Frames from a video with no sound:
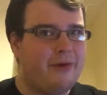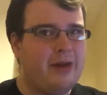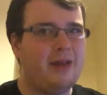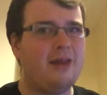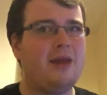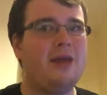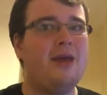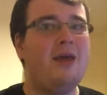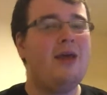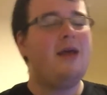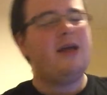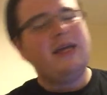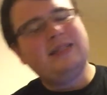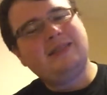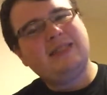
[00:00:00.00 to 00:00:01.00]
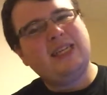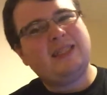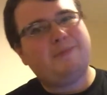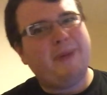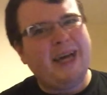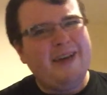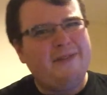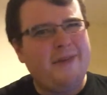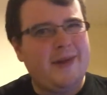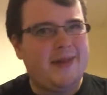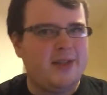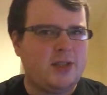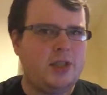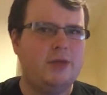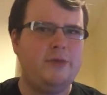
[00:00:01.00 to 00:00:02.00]
really. It's baffling.
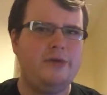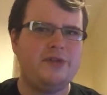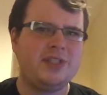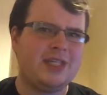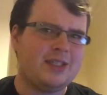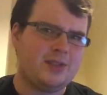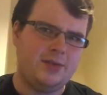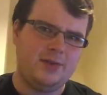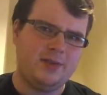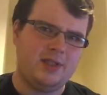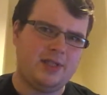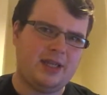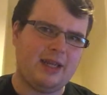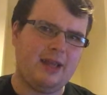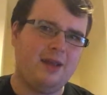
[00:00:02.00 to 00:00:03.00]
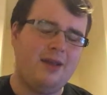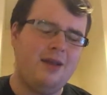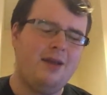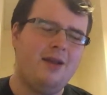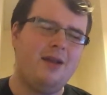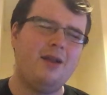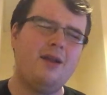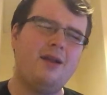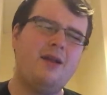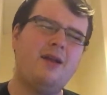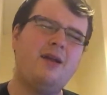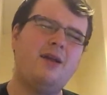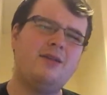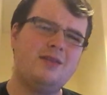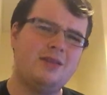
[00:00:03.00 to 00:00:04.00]
The two movies that I saw today
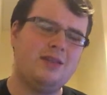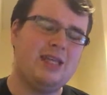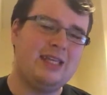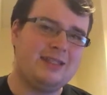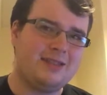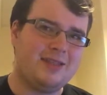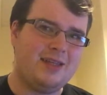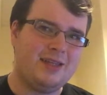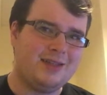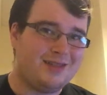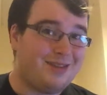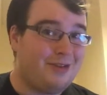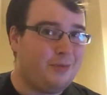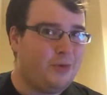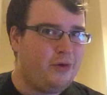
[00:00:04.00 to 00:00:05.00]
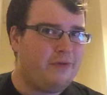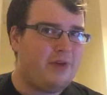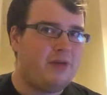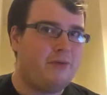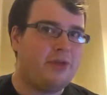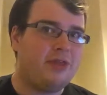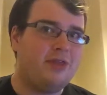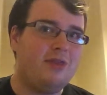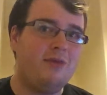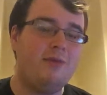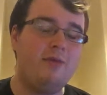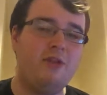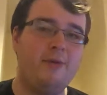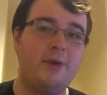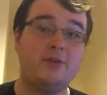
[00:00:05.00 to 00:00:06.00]
is that the movie with
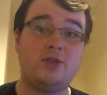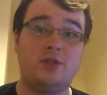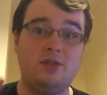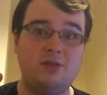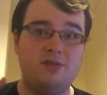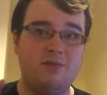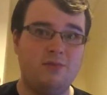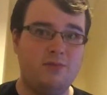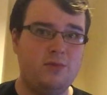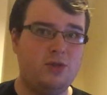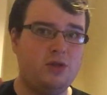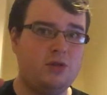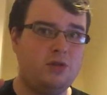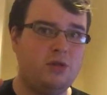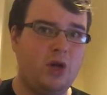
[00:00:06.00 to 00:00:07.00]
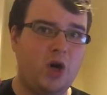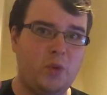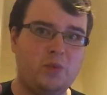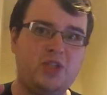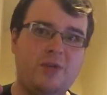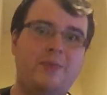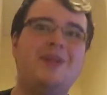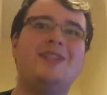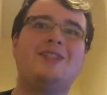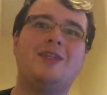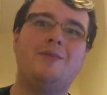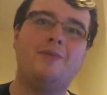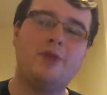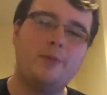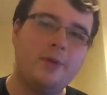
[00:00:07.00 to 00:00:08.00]
the most
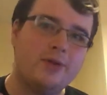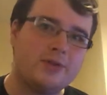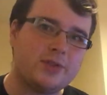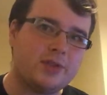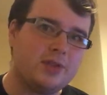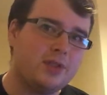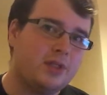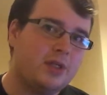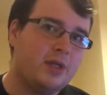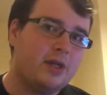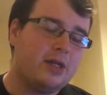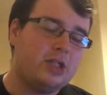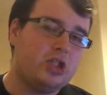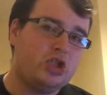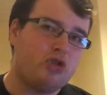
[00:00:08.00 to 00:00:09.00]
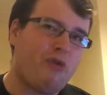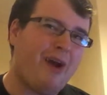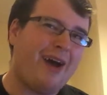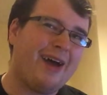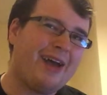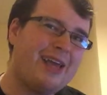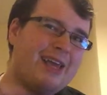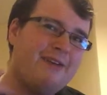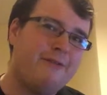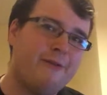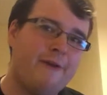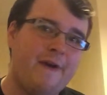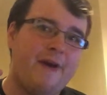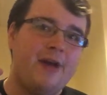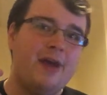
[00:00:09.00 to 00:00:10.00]
optimism, the most drive